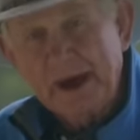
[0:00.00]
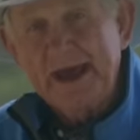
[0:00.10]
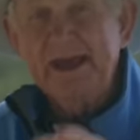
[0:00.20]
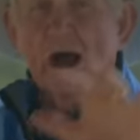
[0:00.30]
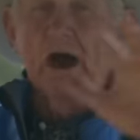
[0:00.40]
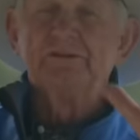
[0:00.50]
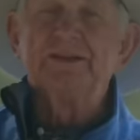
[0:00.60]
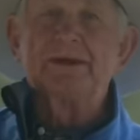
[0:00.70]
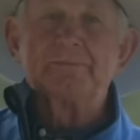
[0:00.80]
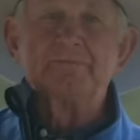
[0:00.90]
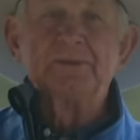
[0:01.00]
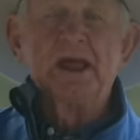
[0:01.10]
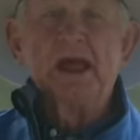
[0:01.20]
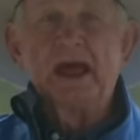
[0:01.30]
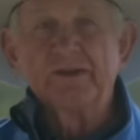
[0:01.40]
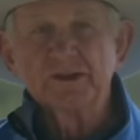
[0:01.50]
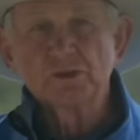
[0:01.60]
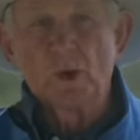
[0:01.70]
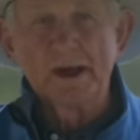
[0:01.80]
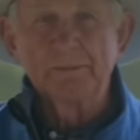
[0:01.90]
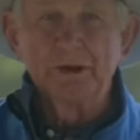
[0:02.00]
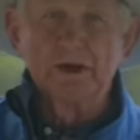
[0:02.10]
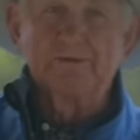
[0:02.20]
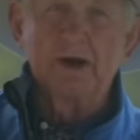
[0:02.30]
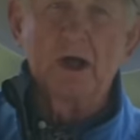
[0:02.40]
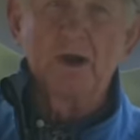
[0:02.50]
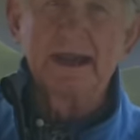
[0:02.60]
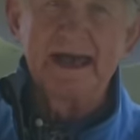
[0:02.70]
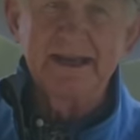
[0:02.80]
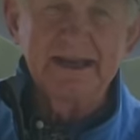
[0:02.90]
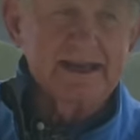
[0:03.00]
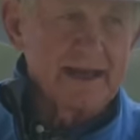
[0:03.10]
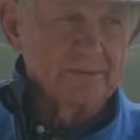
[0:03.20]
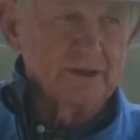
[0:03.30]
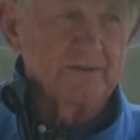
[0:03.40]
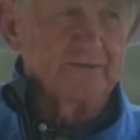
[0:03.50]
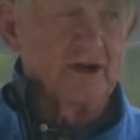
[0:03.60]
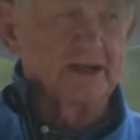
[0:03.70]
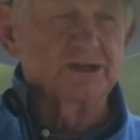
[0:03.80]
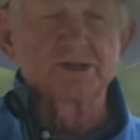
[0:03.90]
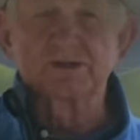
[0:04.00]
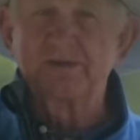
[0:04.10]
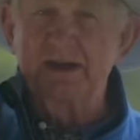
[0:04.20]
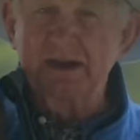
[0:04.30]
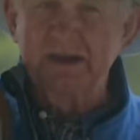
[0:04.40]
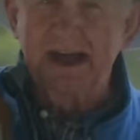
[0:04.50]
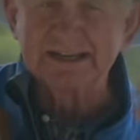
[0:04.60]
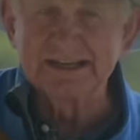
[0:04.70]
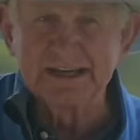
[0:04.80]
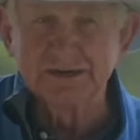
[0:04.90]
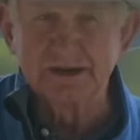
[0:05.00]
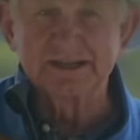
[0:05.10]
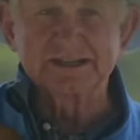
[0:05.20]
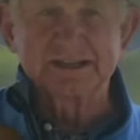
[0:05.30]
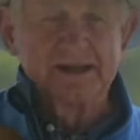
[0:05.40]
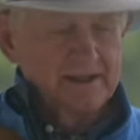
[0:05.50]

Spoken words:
pray over them. And this one beautiful old lady came to the front. She was very nicely dressed,